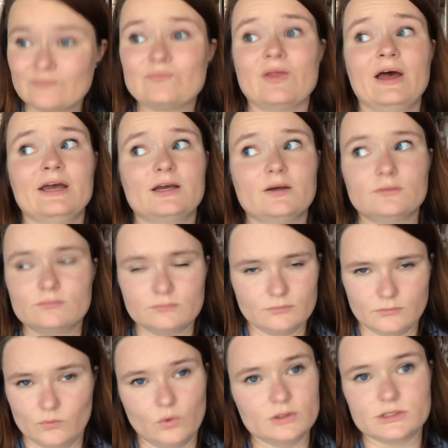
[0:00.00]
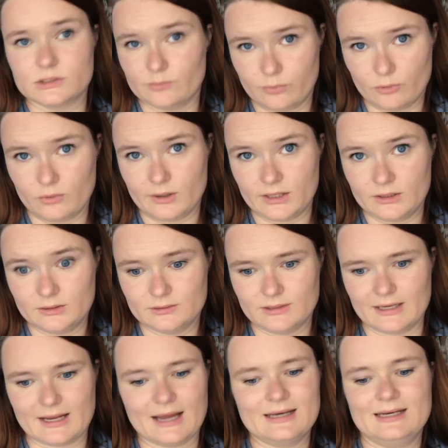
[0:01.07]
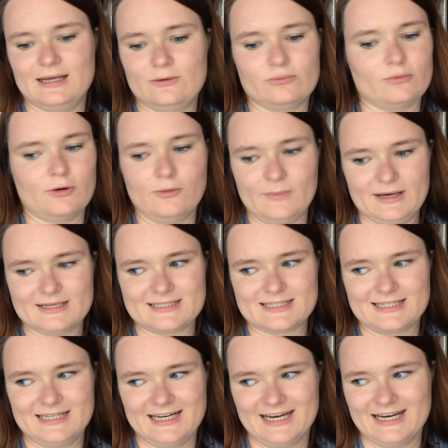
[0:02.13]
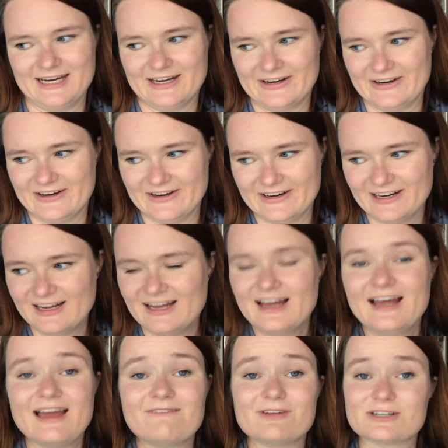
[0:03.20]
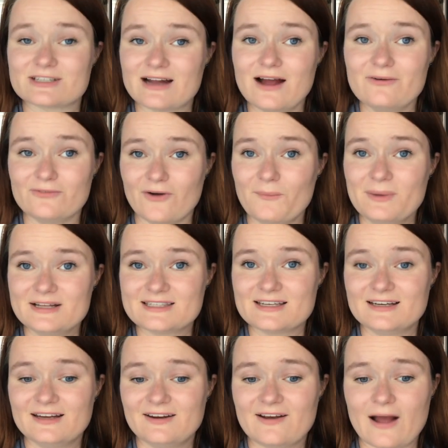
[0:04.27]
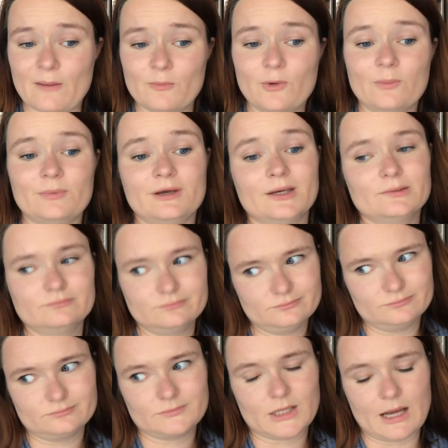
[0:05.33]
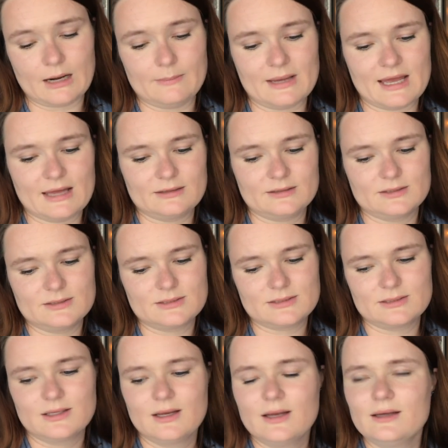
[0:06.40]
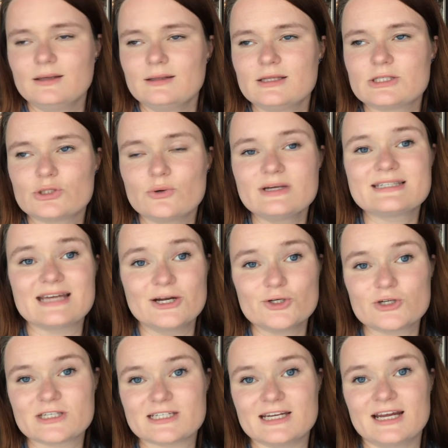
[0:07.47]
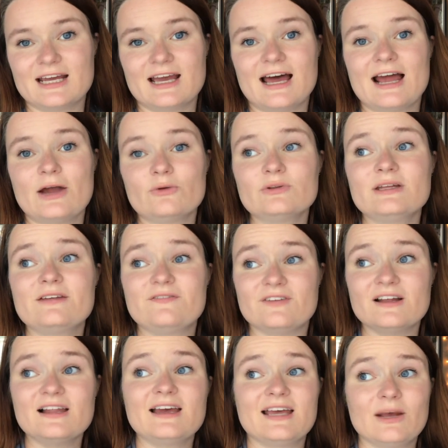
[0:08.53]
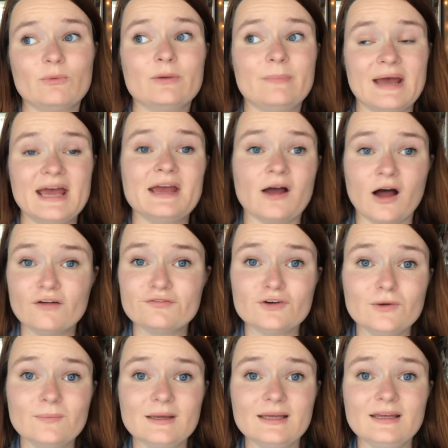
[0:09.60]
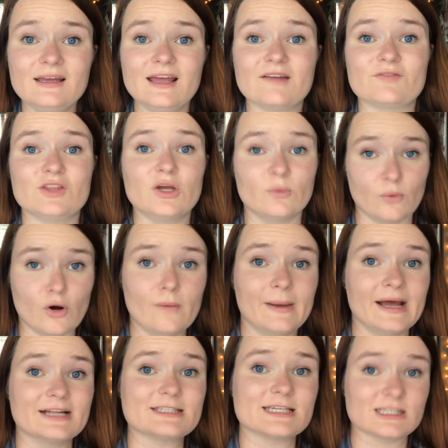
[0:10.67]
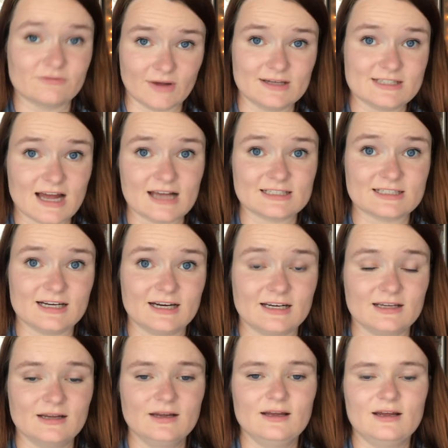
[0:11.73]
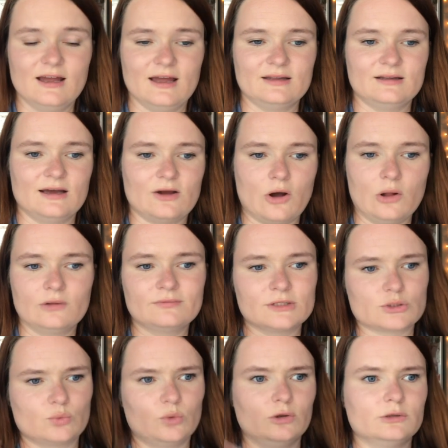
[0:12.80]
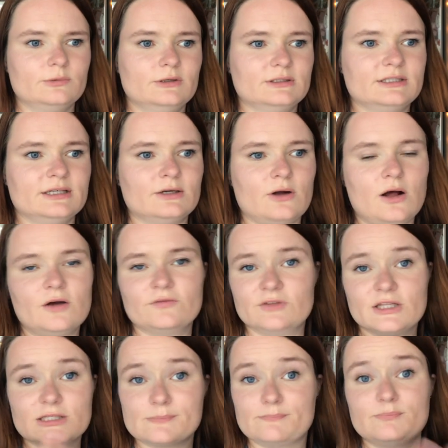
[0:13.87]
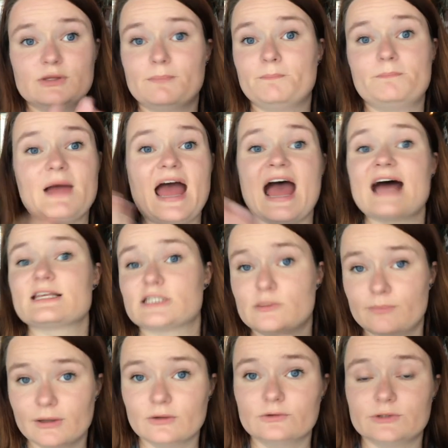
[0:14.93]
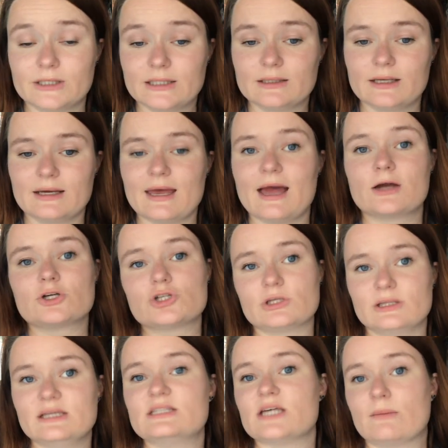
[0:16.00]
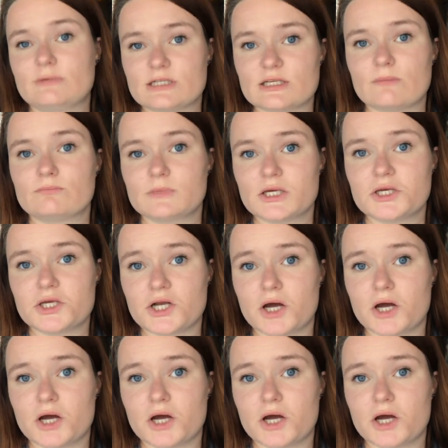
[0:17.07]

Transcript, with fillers: like what's the point? Like, I need romance in here. if there's not romance in here, I'm gonna be kind of mad because the story's interesting. I only feel like it would pay off for me if the romance is fantastic and like all of this world building and all of this the past building like actually leads up to something you